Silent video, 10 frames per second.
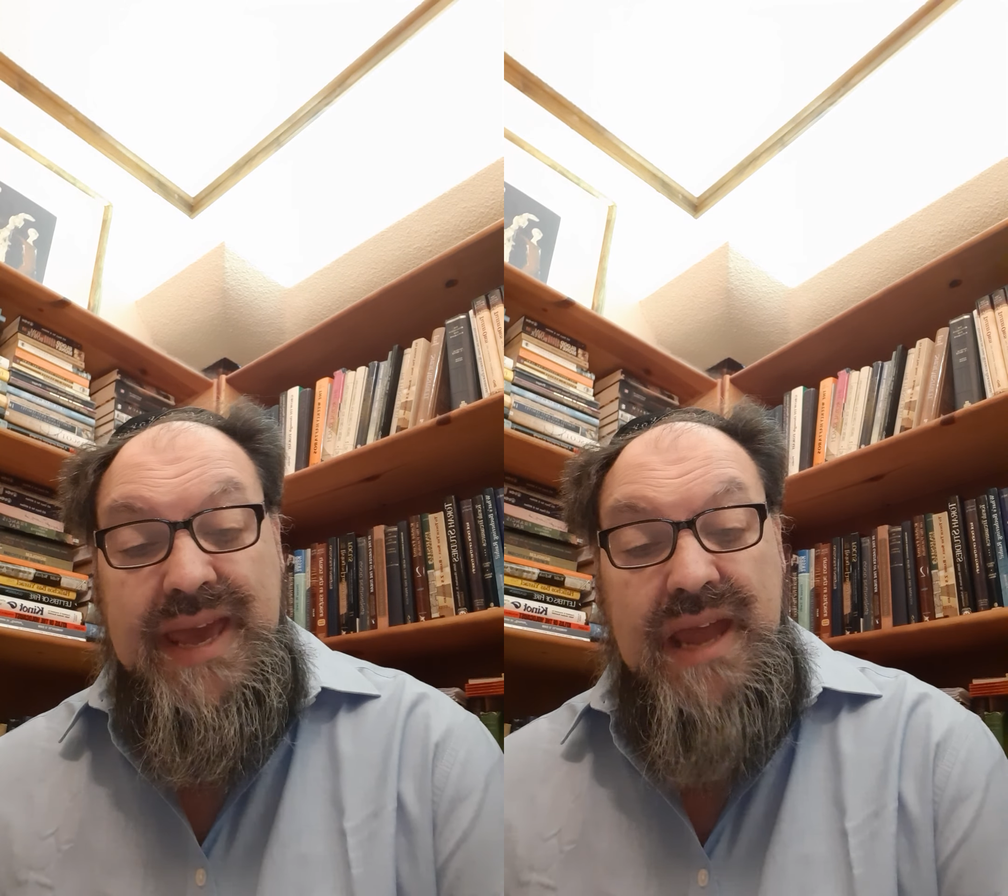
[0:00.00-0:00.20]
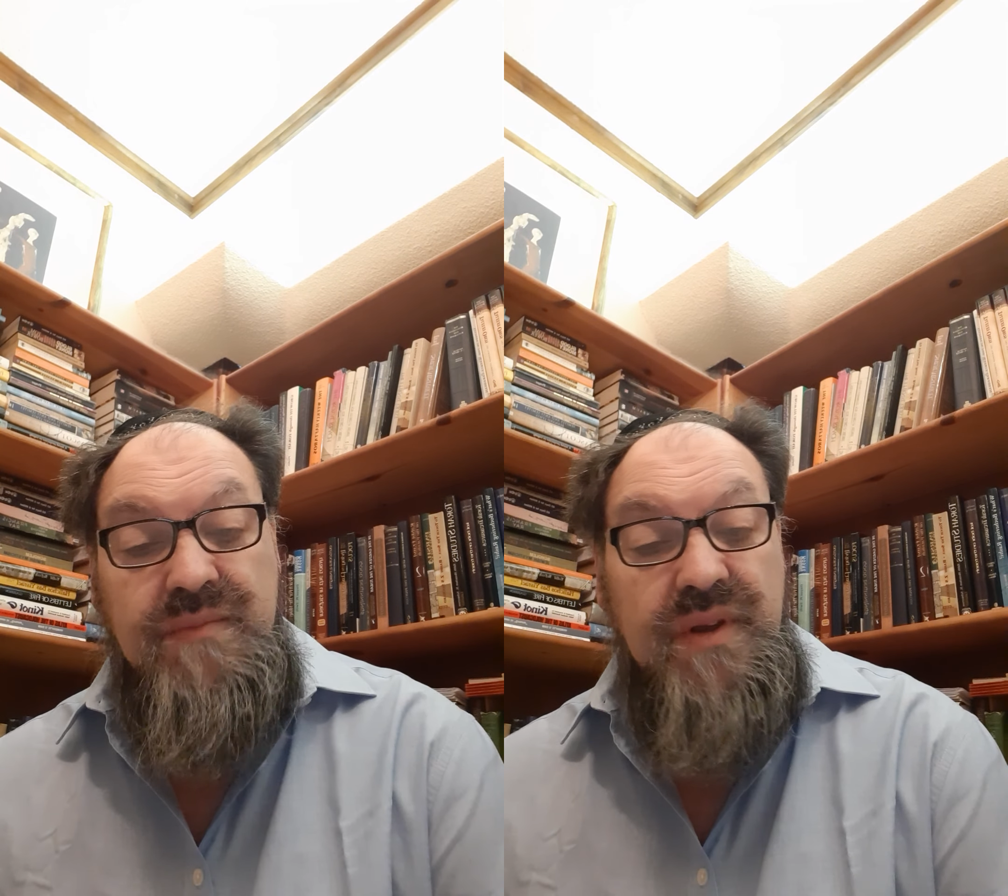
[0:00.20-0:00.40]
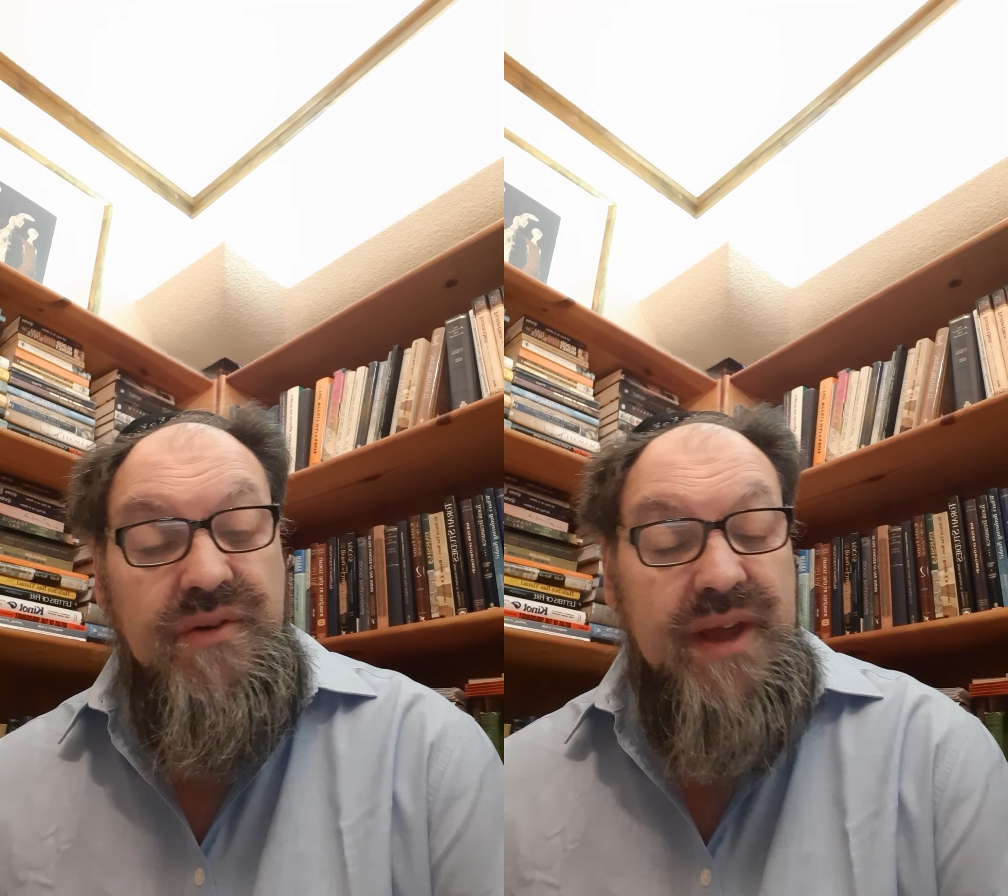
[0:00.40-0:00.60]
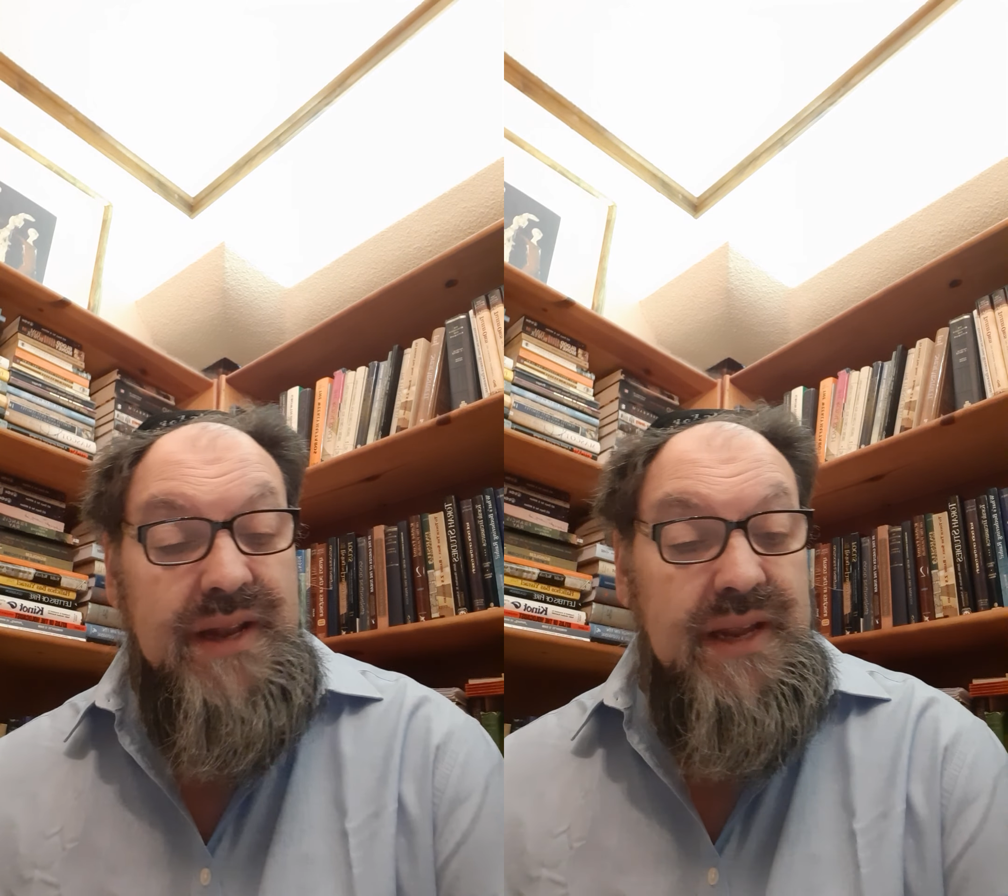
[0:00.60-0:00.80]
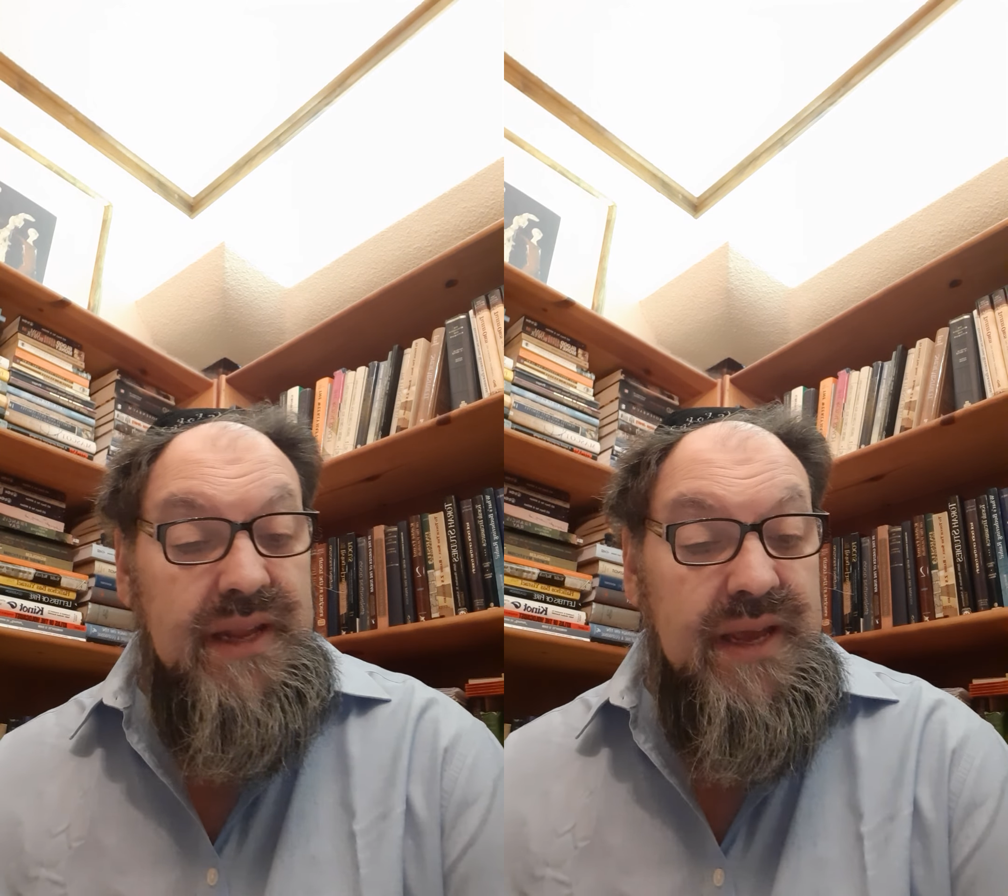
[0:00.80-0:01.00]
can be
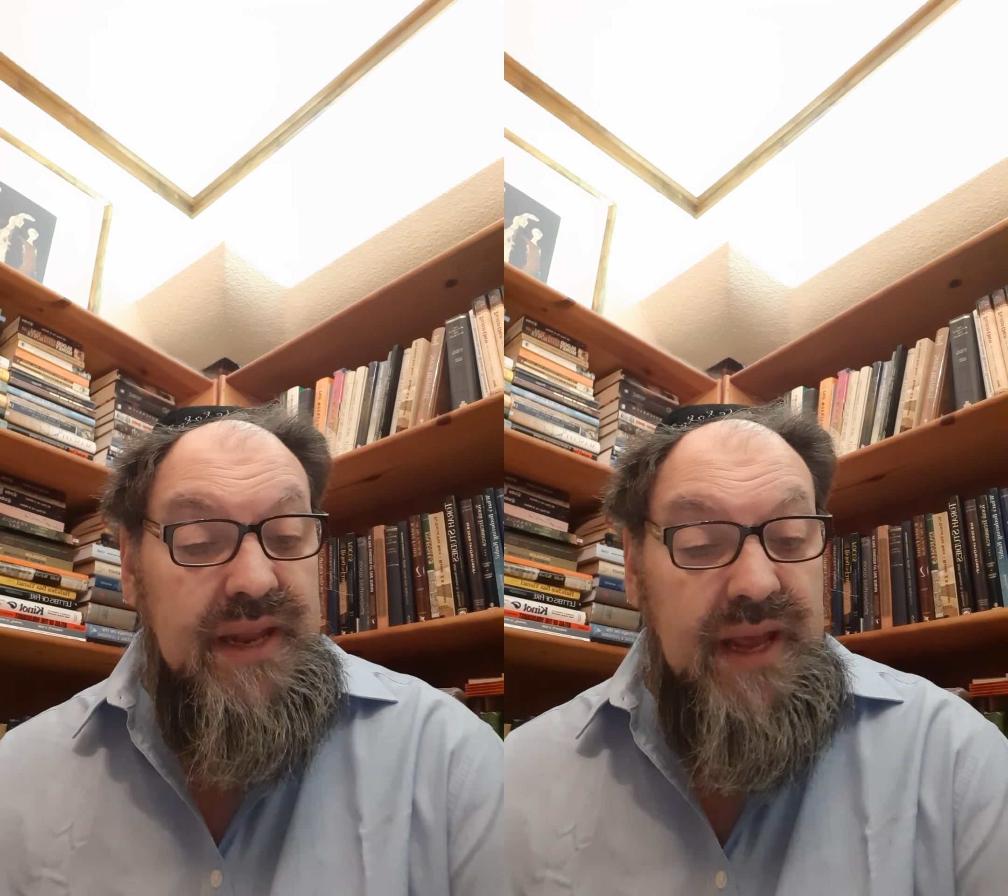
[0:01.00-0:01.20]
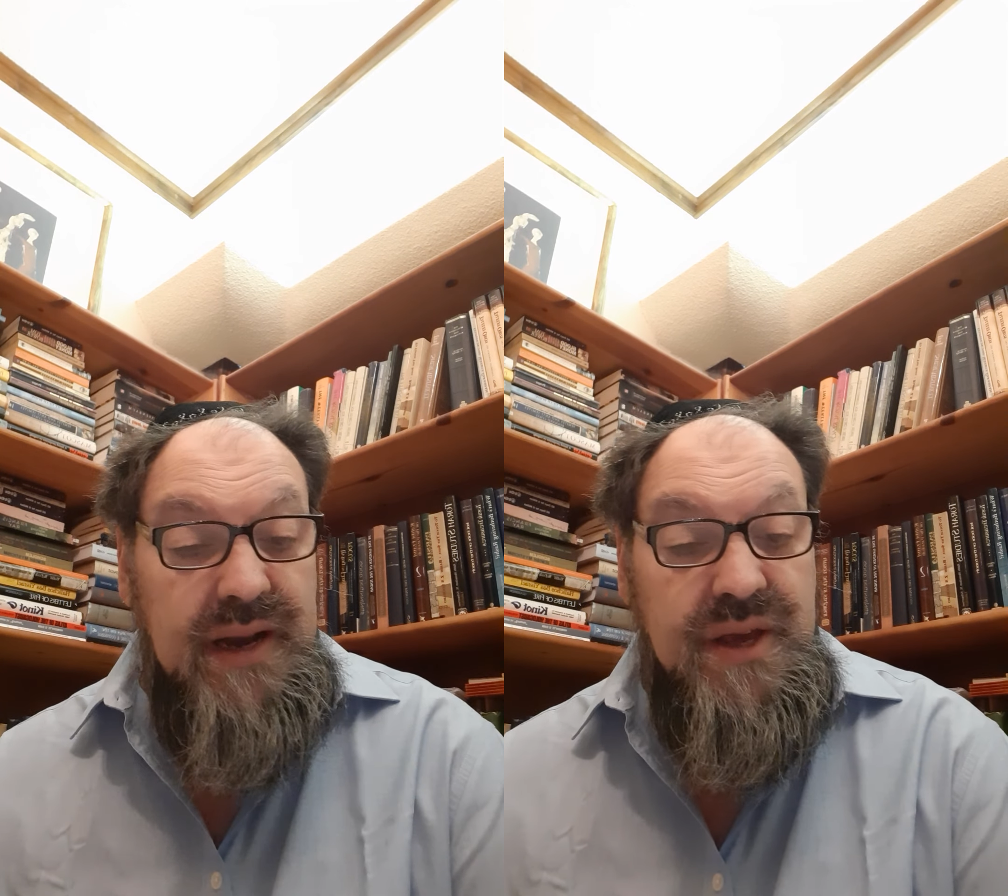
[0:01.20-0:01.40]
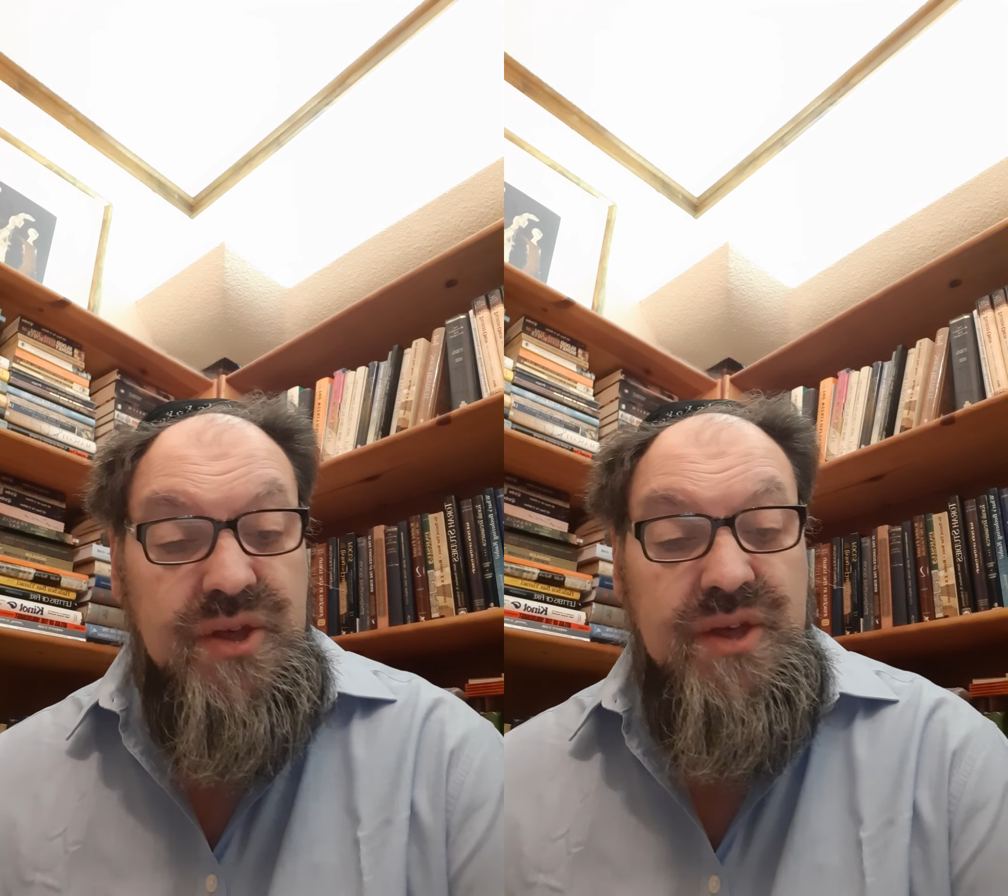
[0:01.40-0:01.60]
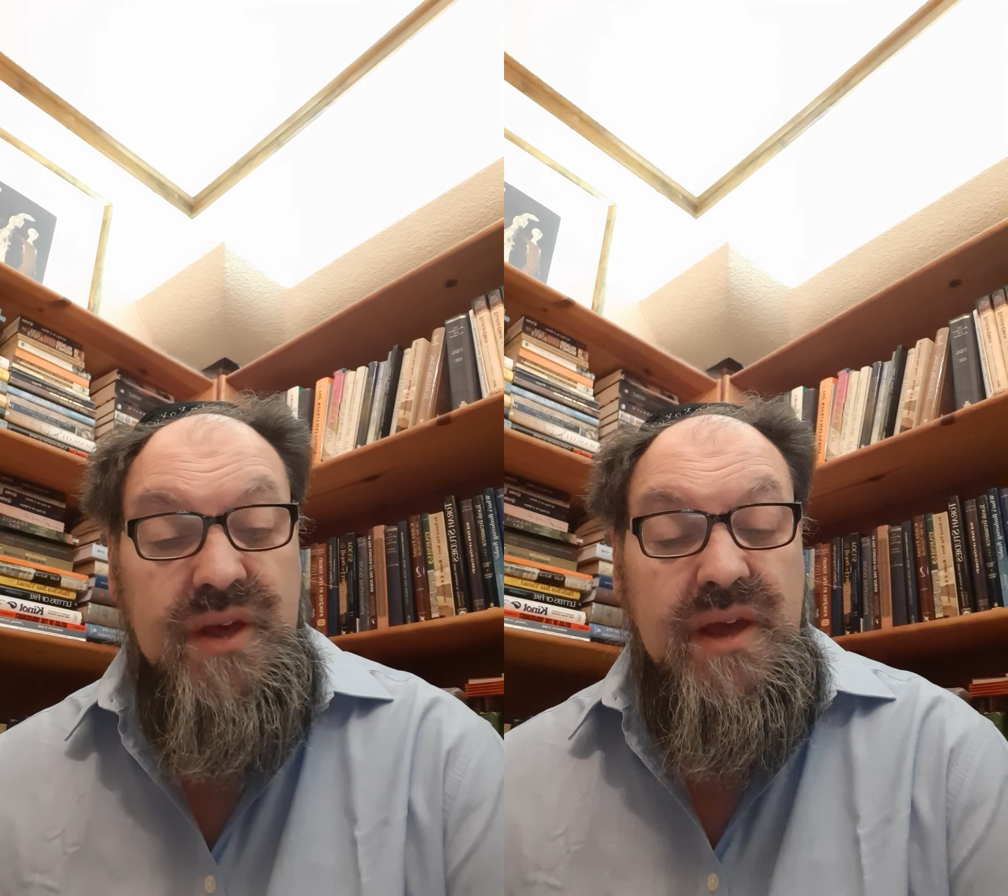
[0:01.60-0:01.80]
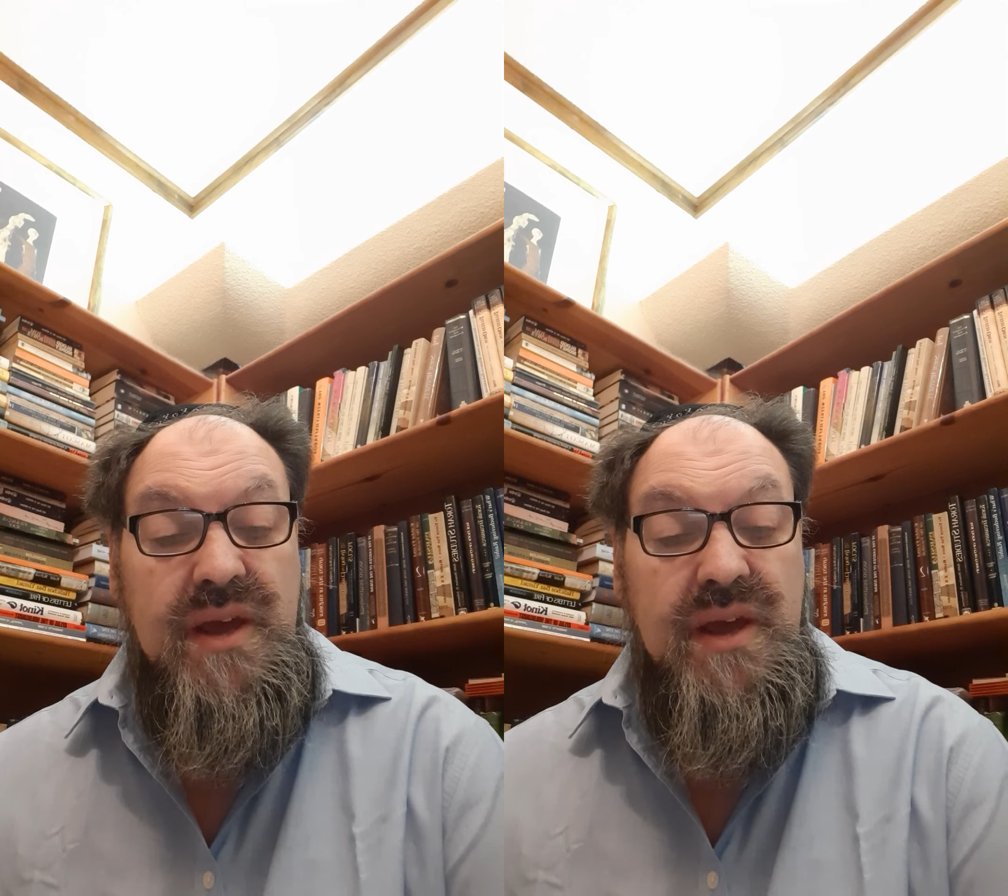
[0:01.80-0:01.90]
read in English.